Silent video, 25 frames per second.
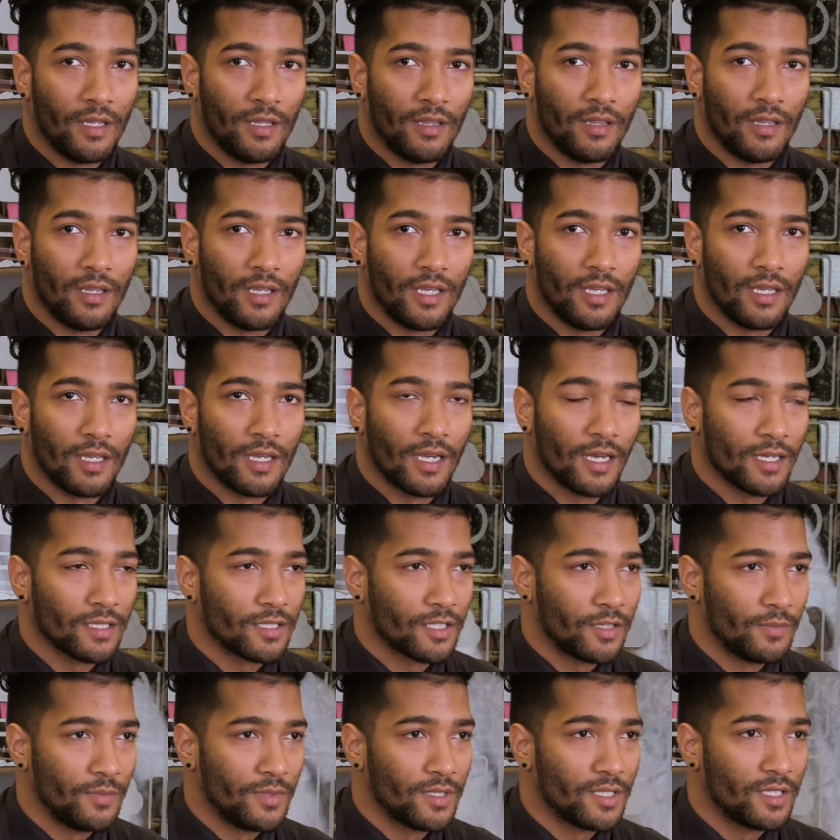in the
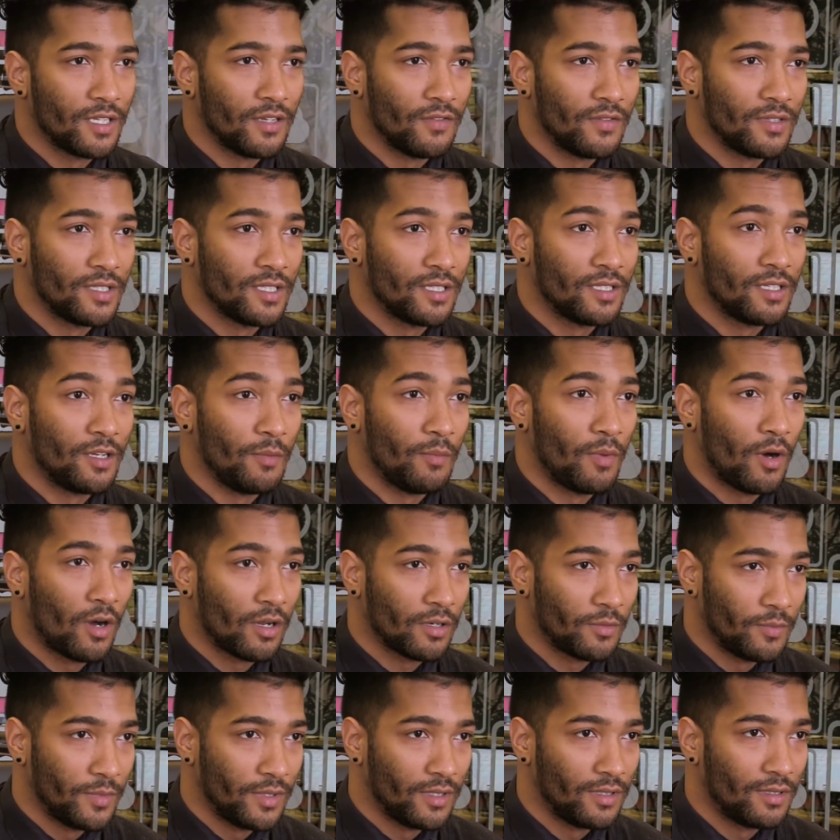customer services
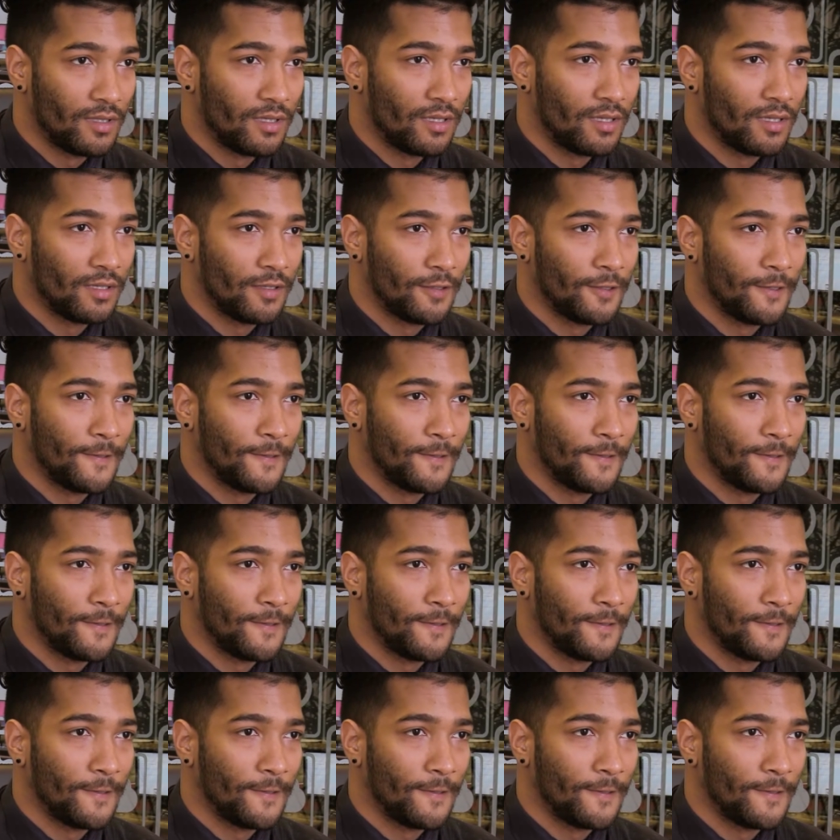department.